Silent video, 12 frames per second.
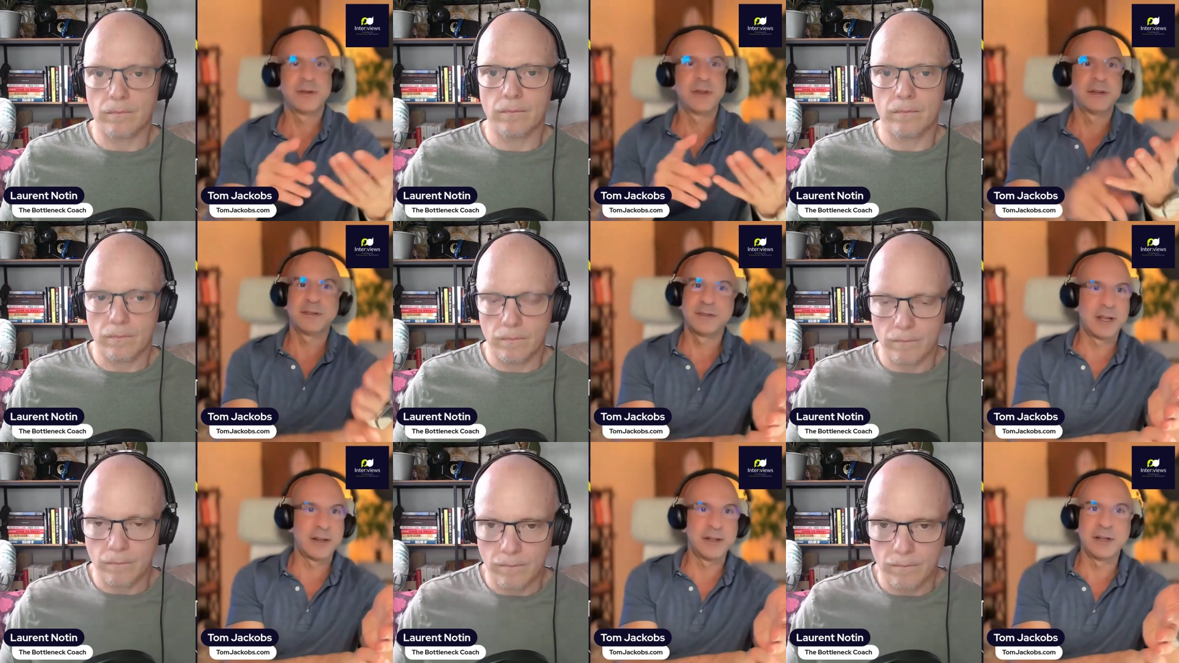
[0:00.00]
Speaker 1: that's
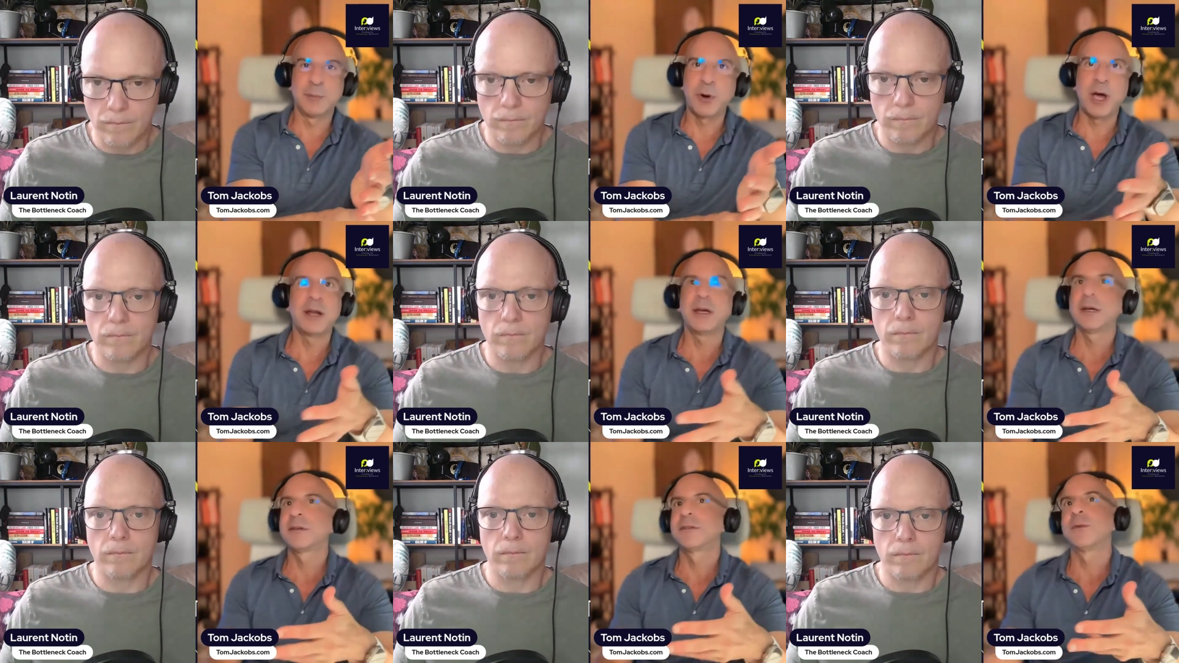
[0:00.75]
selling a
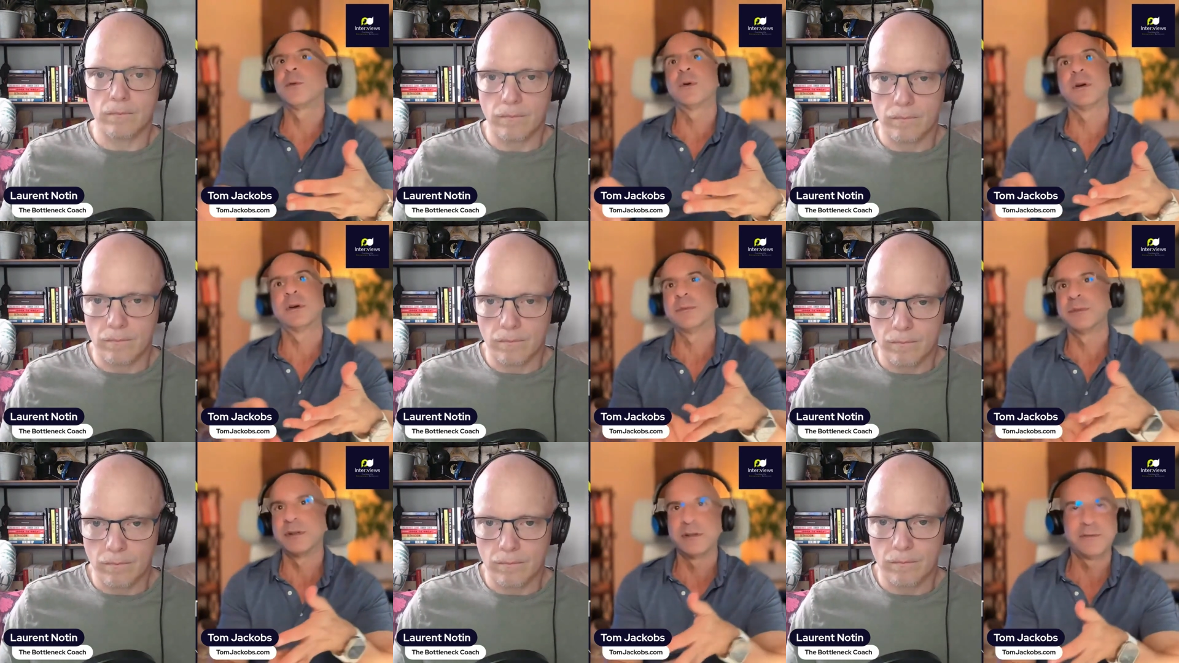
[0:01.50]
product or
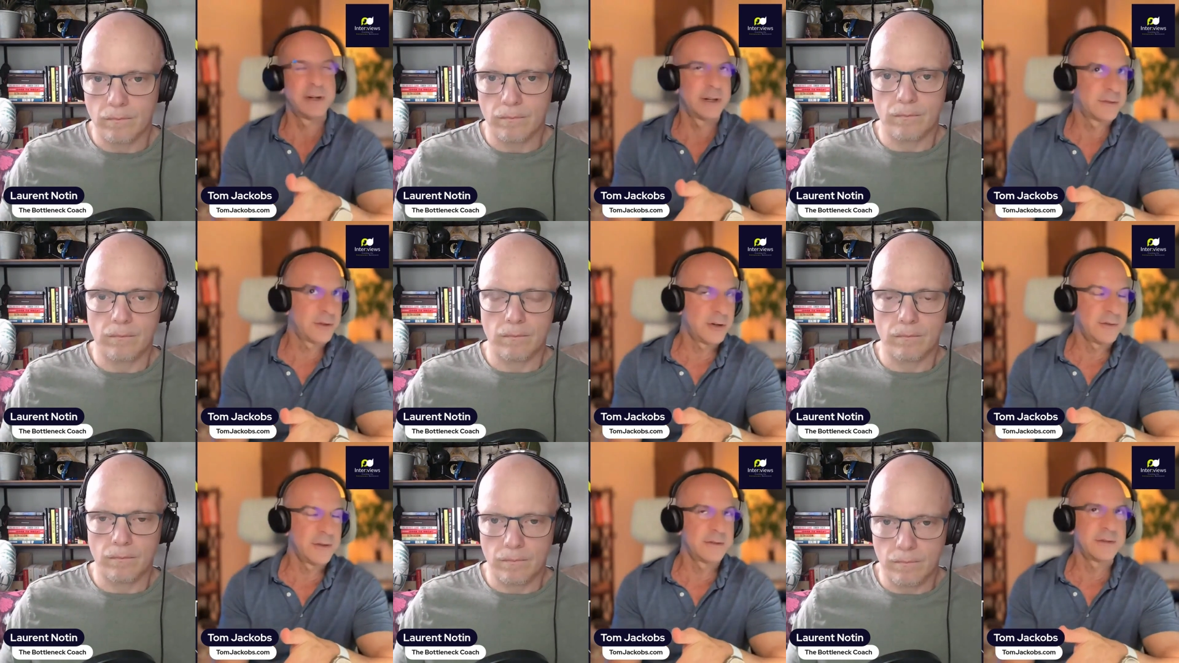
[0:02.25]
delivering a
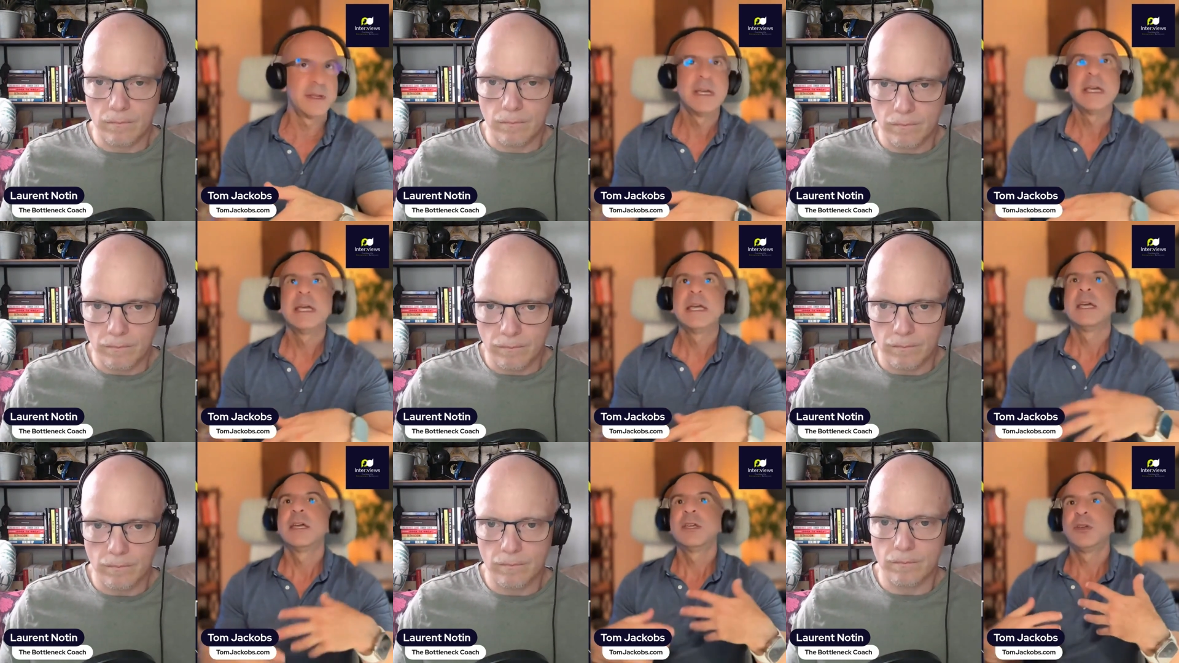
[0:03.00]
service
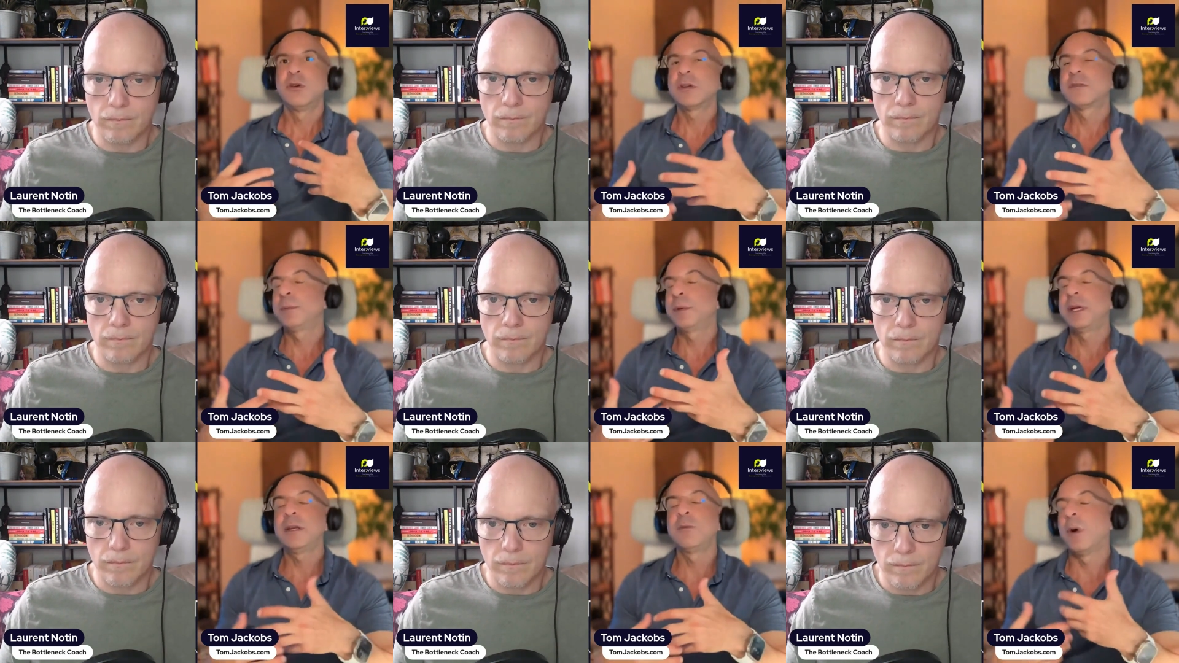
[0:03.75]
you're
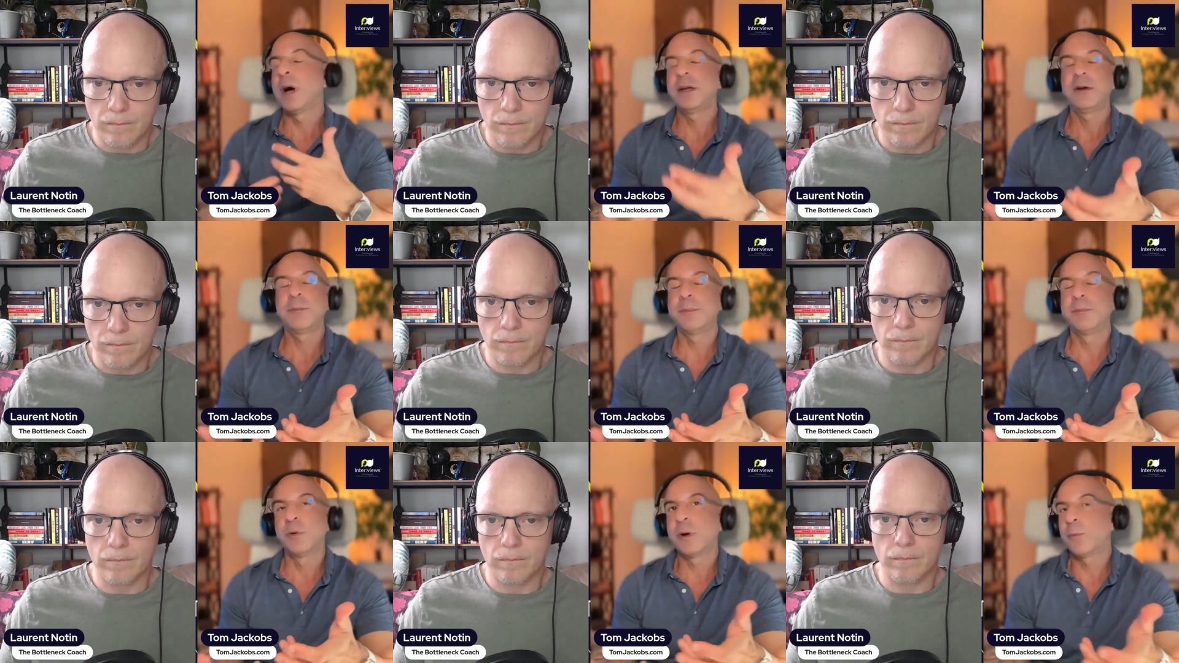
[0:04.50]
explaining why you're
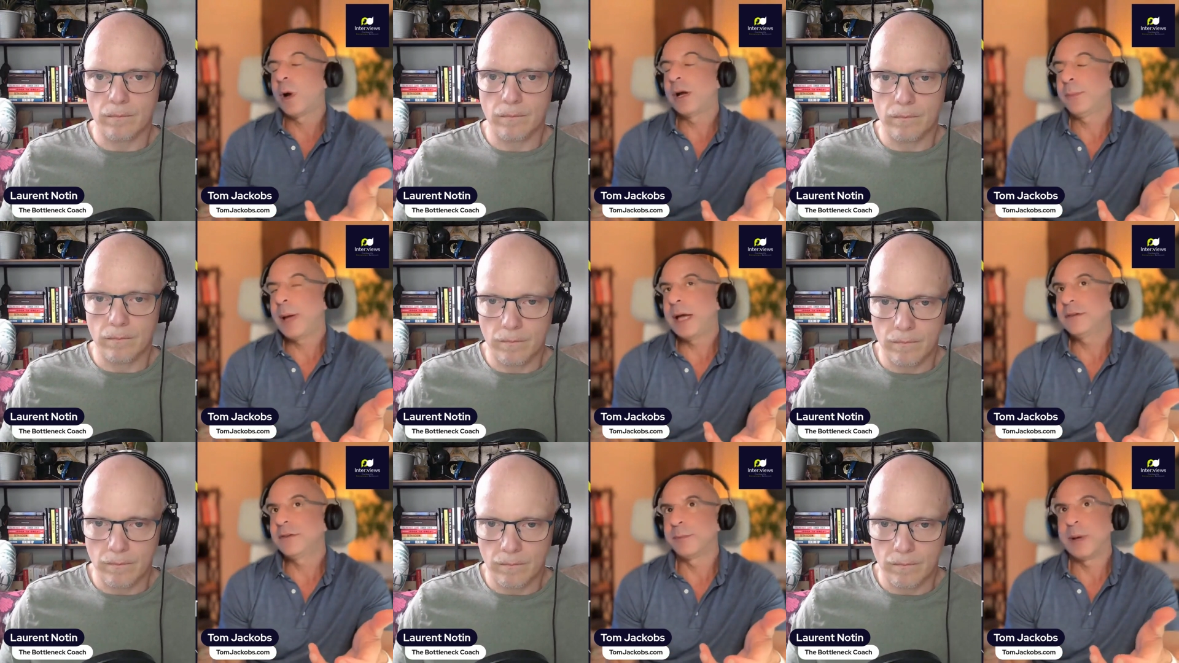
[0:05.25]
why you're
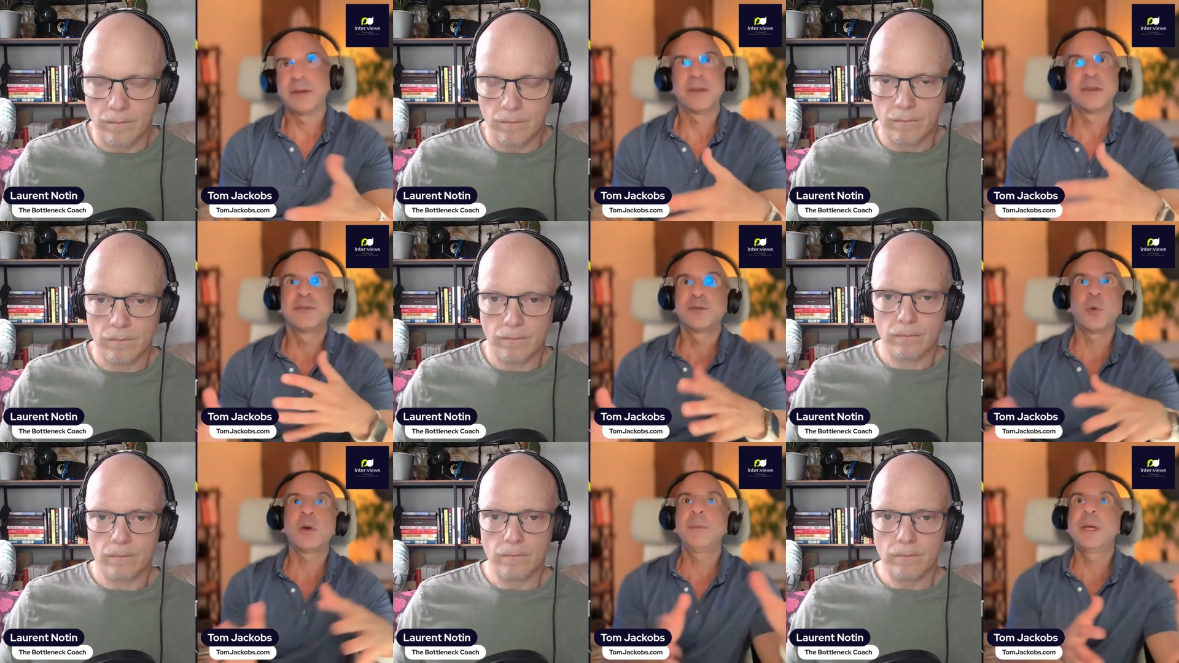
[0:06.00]
passionate about it the
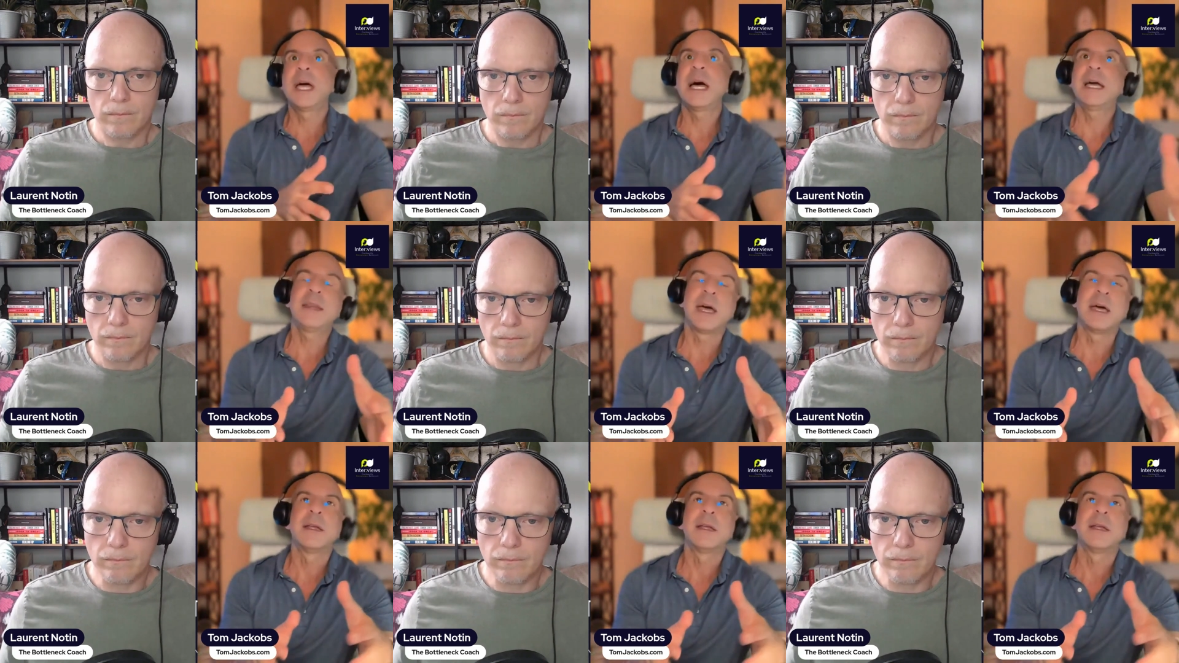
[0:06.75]
story behind that